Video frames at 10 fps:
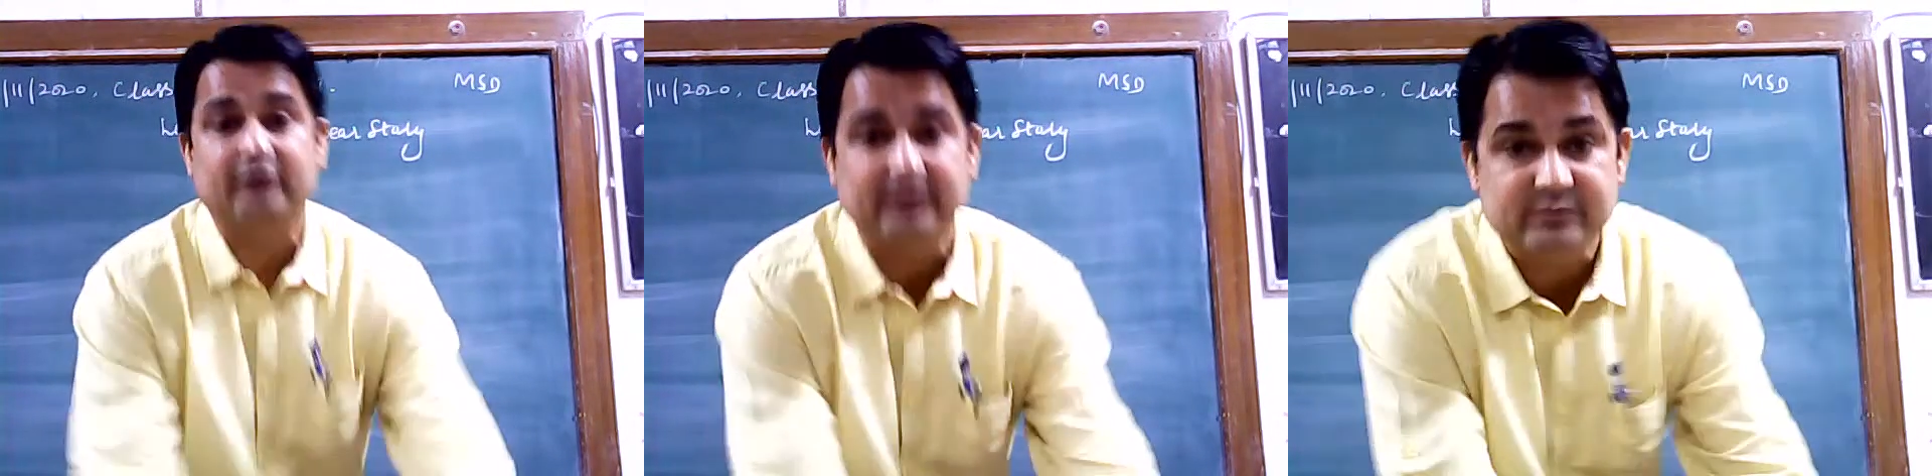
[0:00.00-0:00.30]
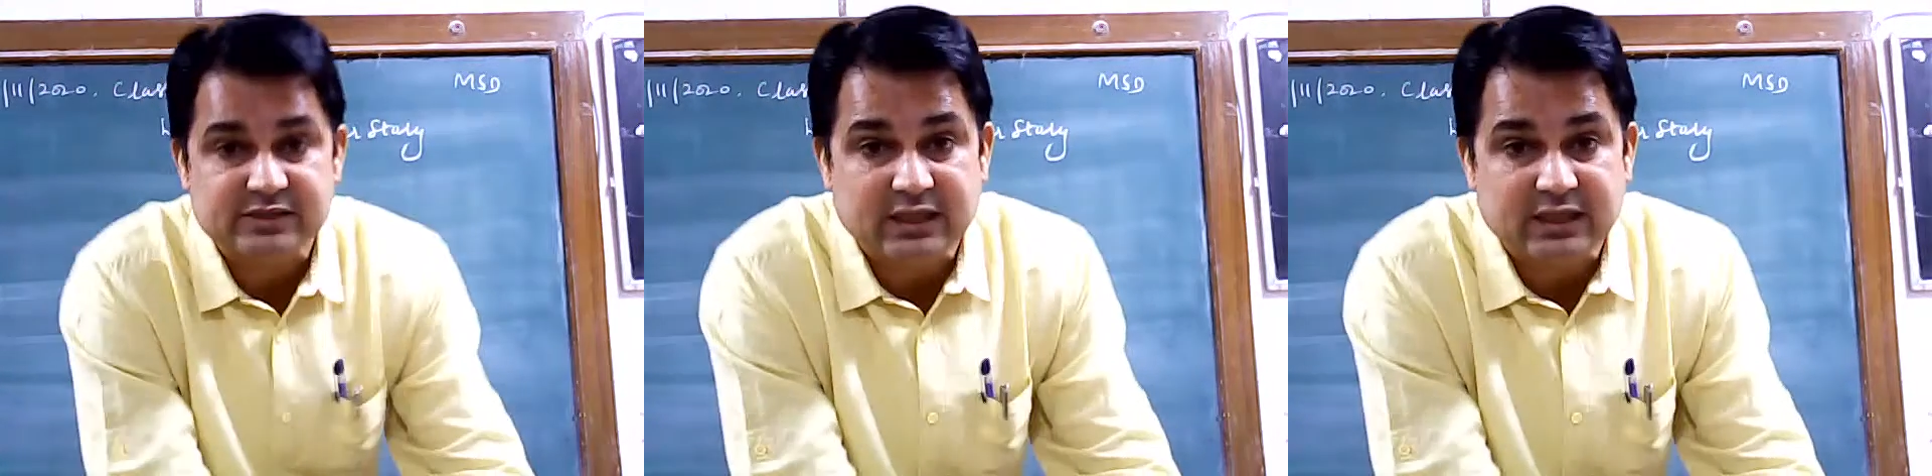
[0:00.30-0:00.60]

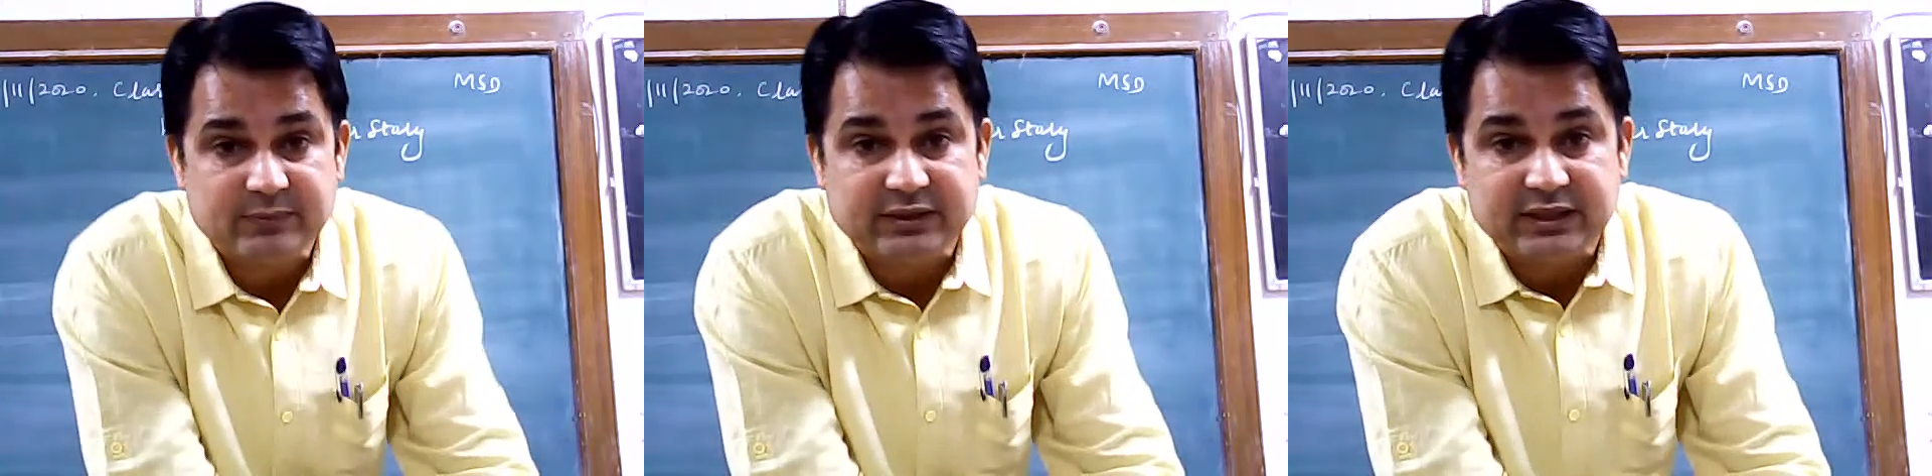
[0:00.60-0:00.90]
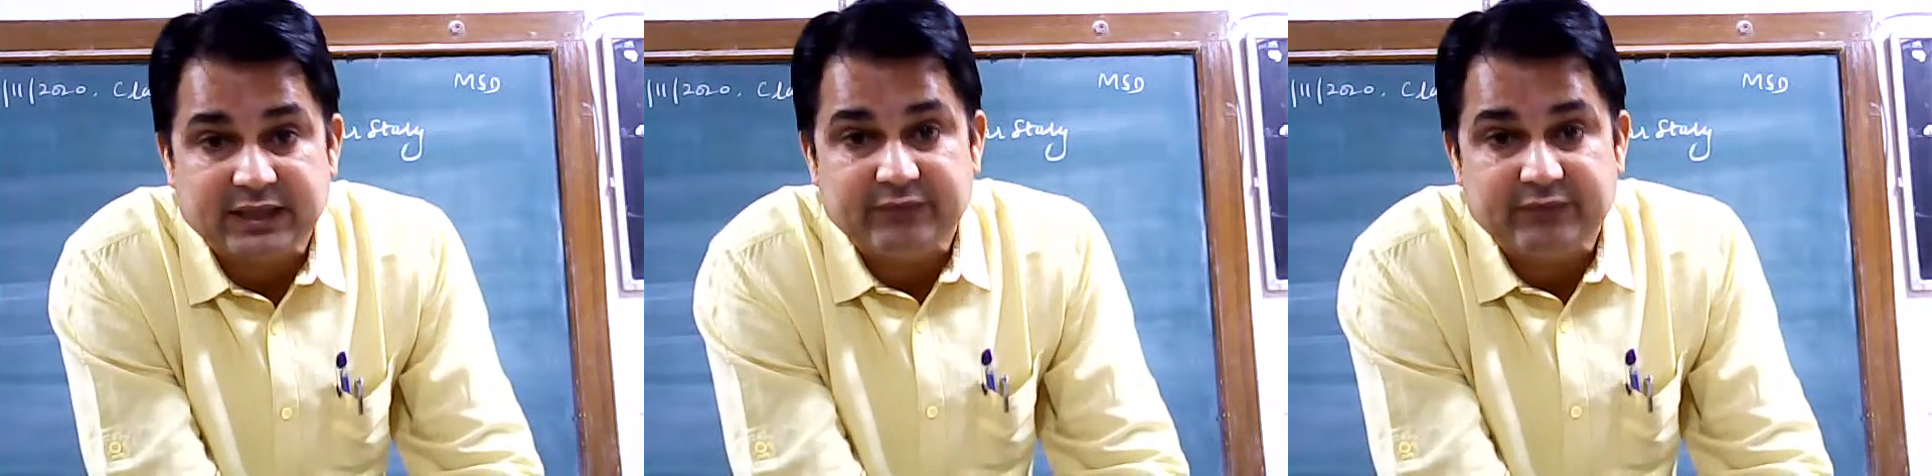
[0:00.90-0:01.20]
himself in the
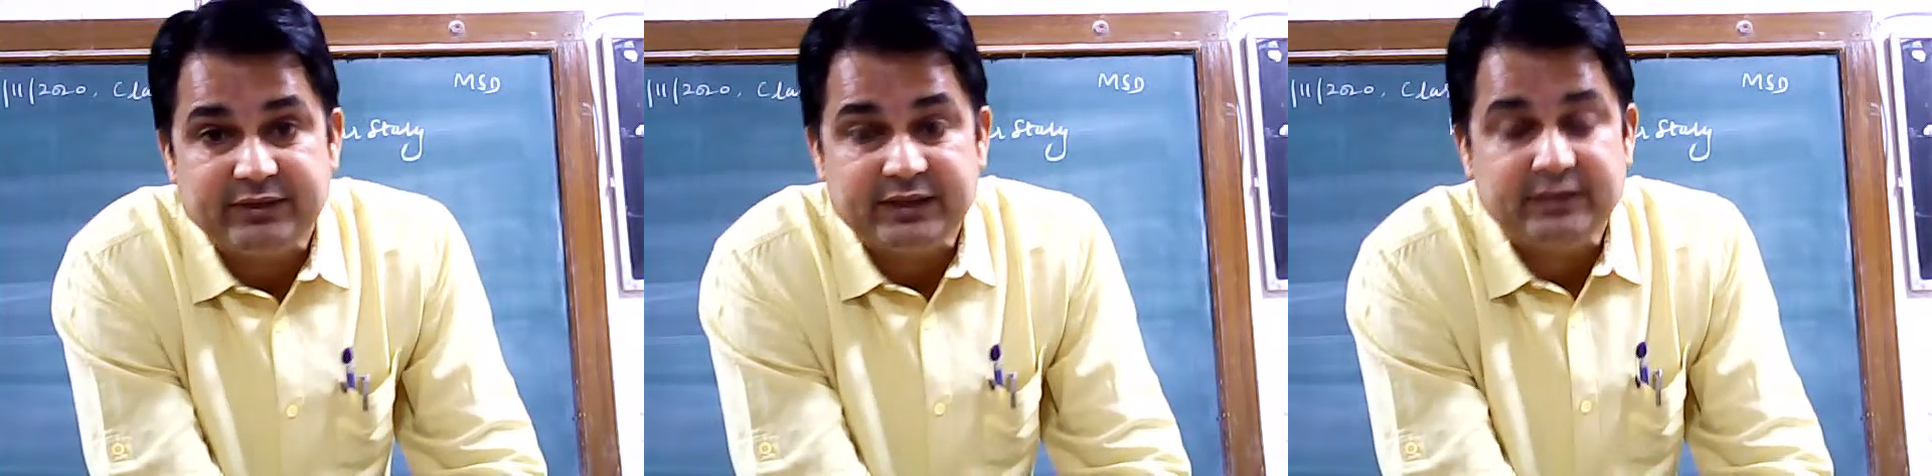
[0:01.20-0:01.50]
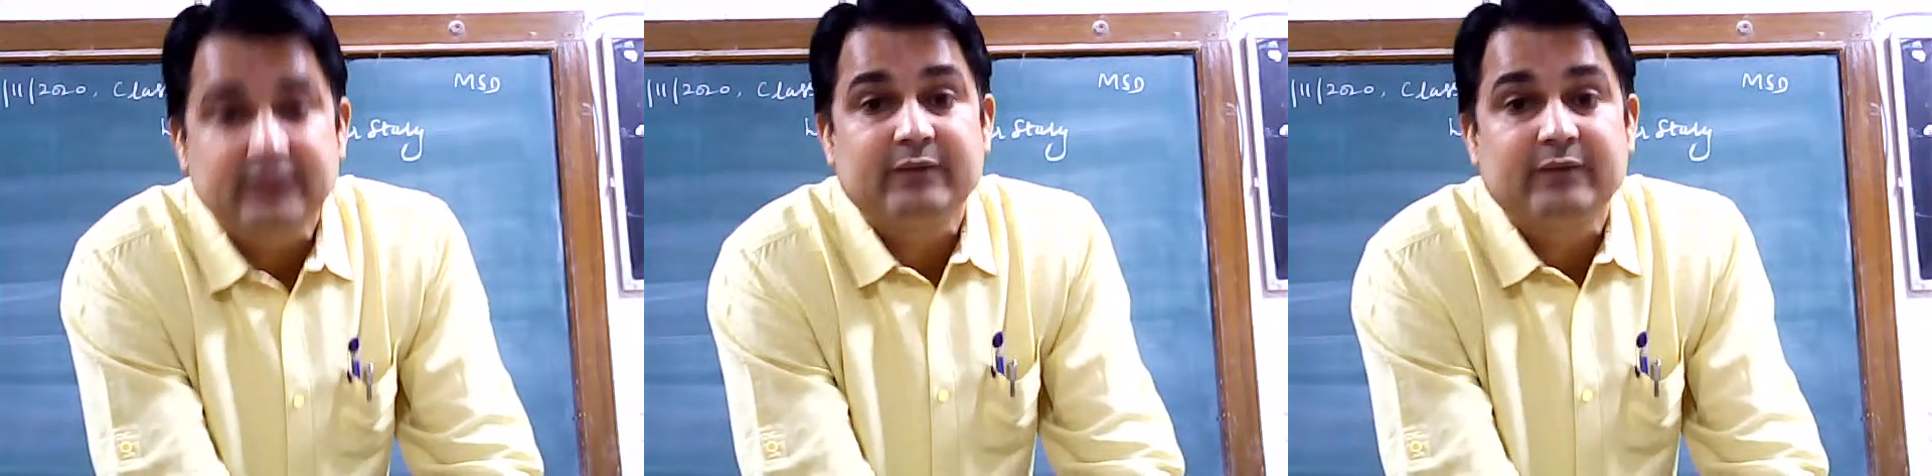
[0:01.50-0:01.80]
evening
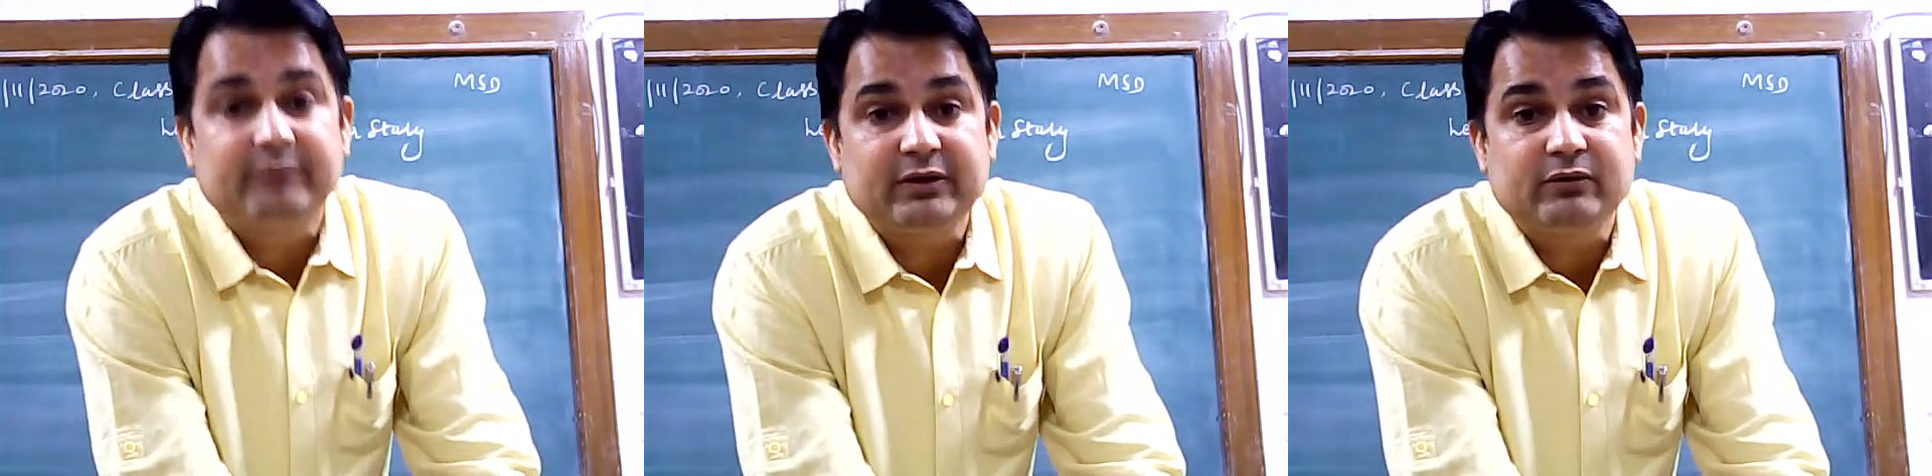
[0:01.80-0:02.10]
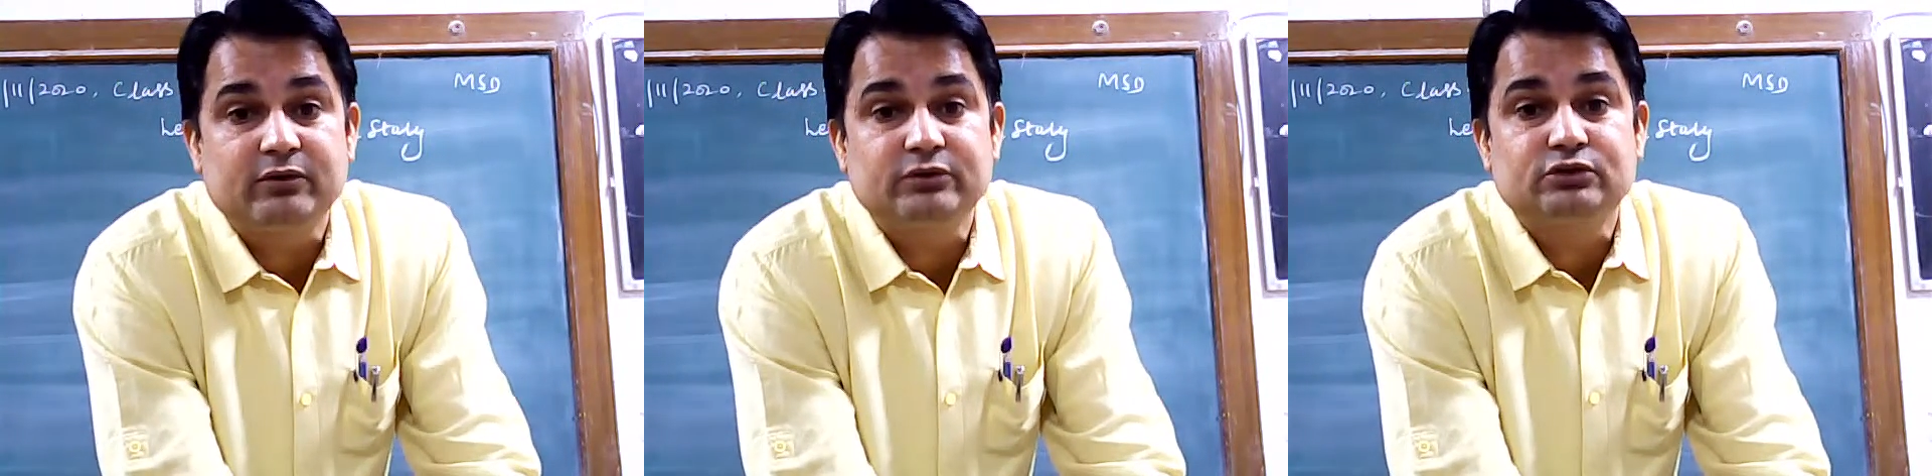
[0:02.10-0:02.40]

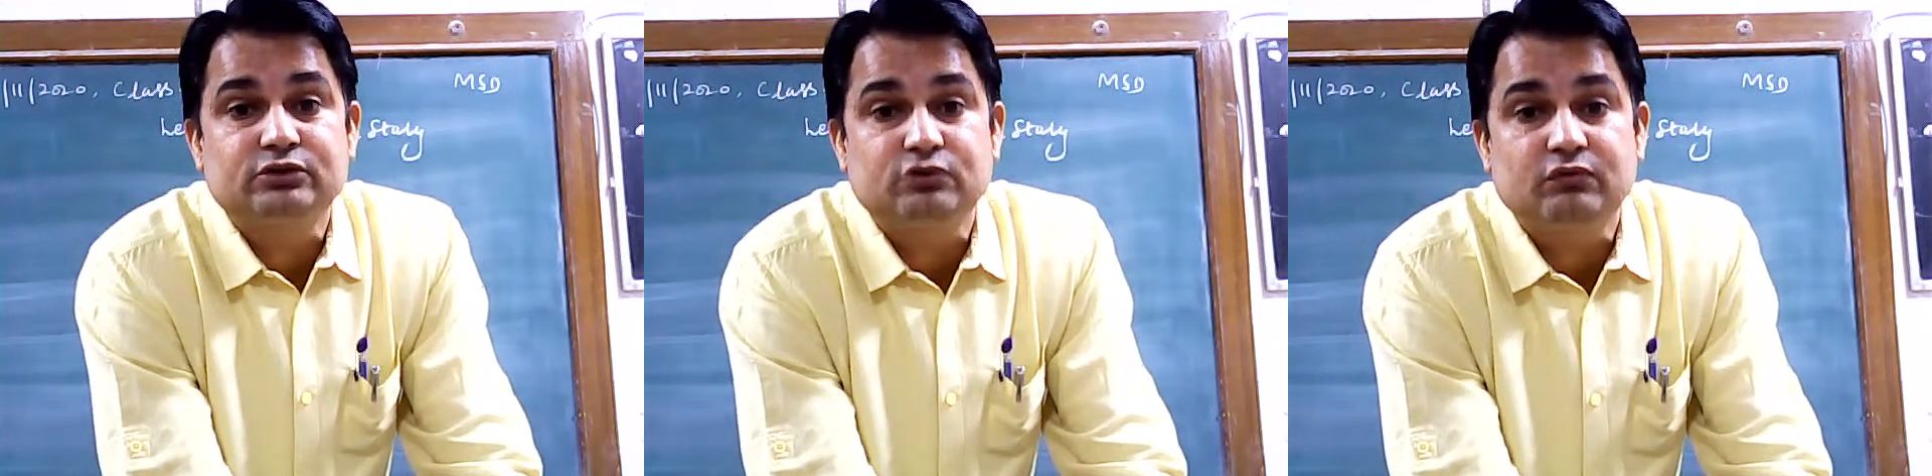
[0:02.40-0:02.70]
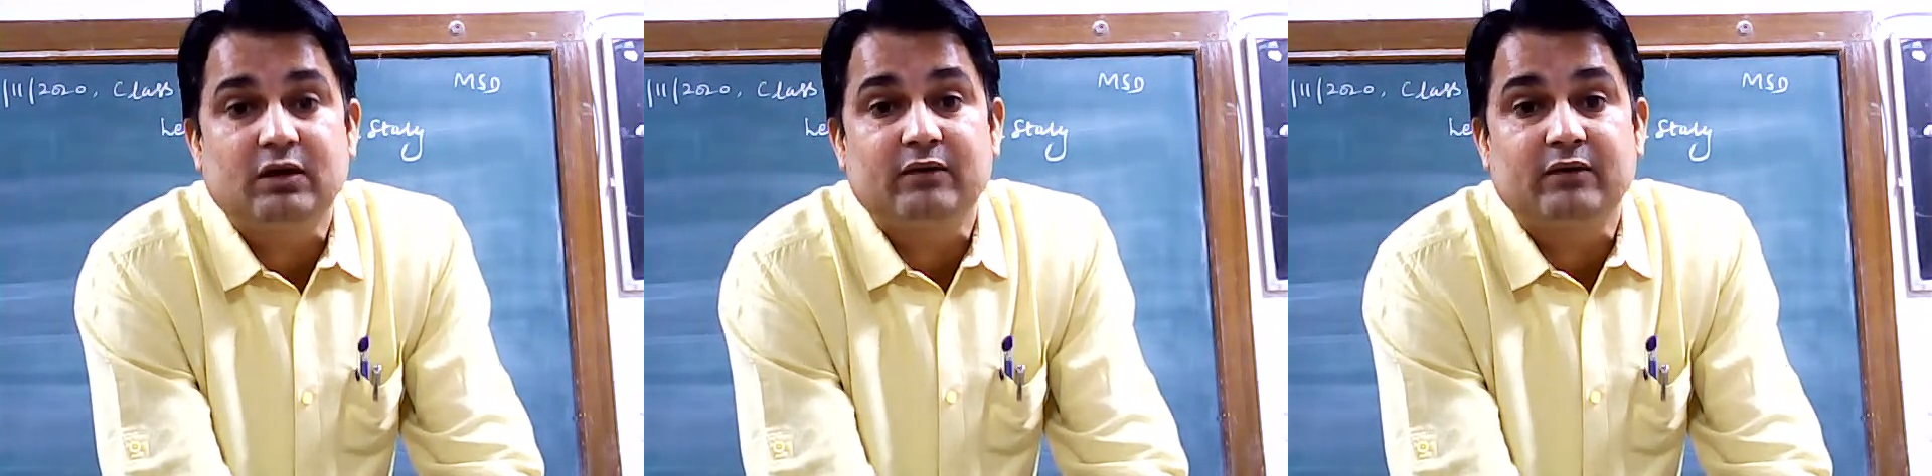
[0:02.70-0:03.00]
because
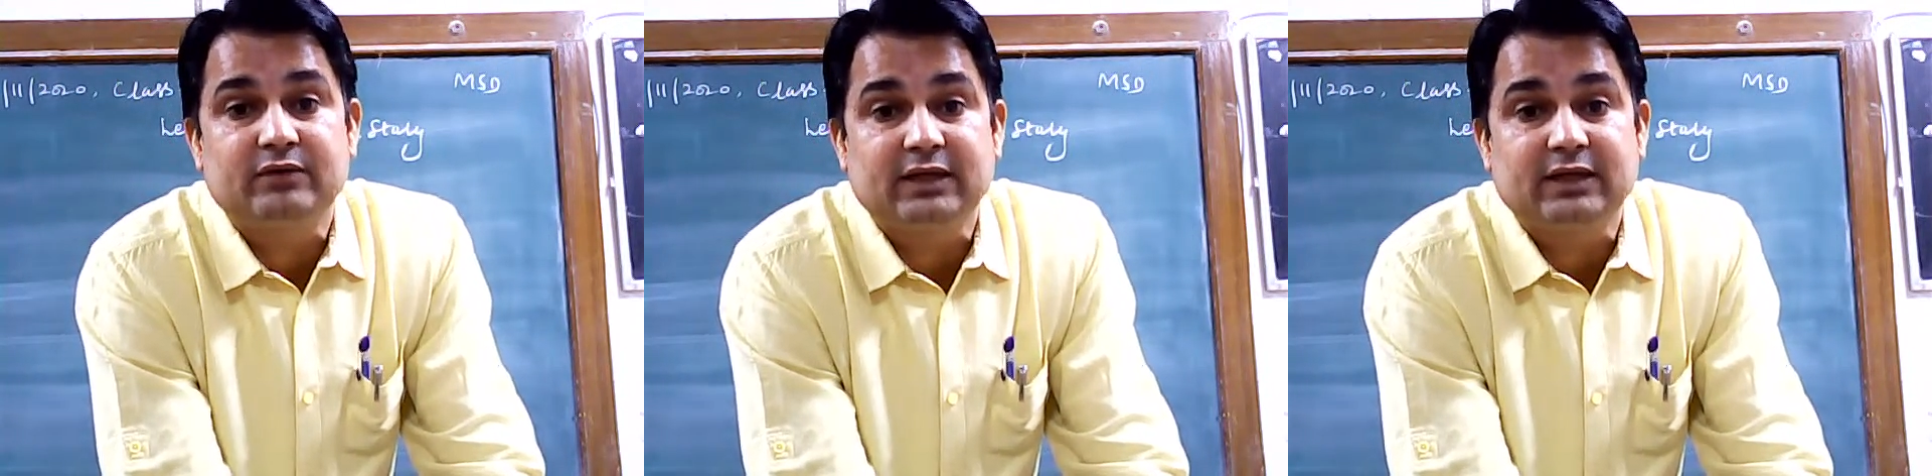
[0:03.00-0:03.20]
throughout the